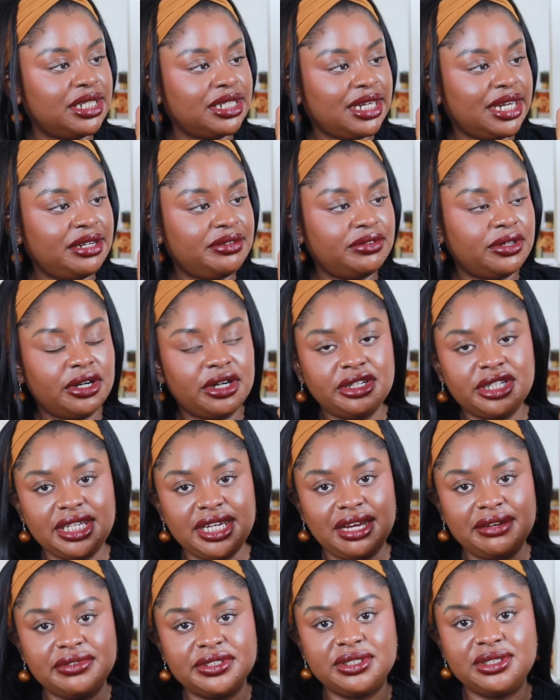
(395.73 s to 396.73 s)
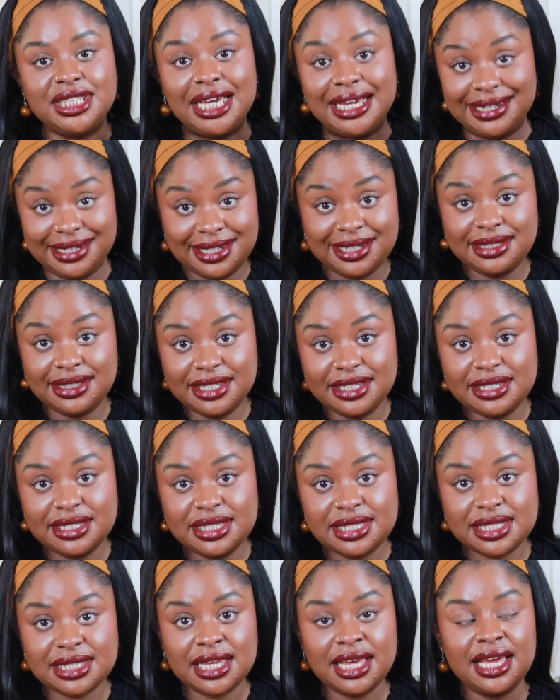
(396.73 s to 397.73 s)
Like, I already have a dent in
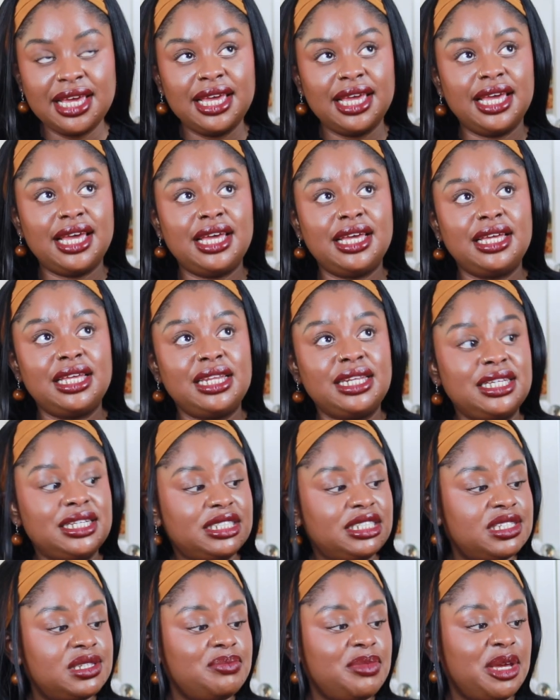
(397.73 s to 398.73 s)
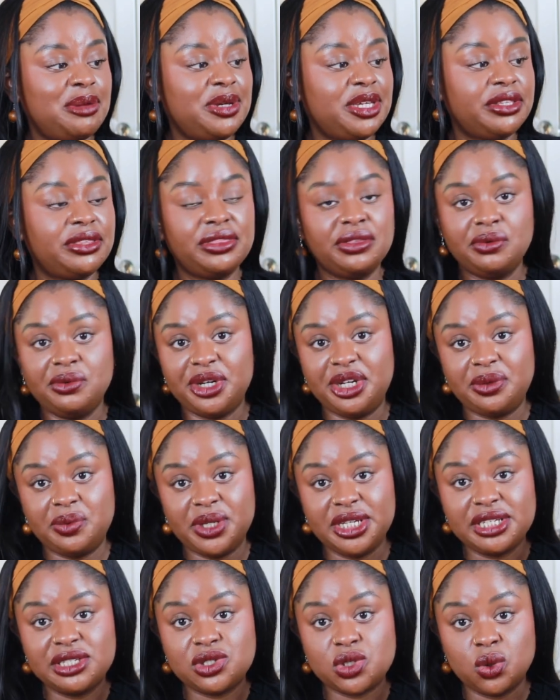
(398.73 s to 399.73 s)
this and it's maybe three
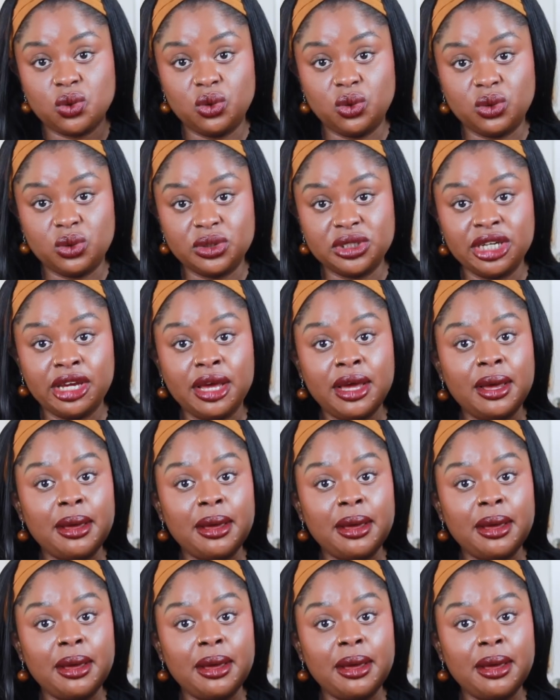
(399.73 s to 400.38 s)
weeks old.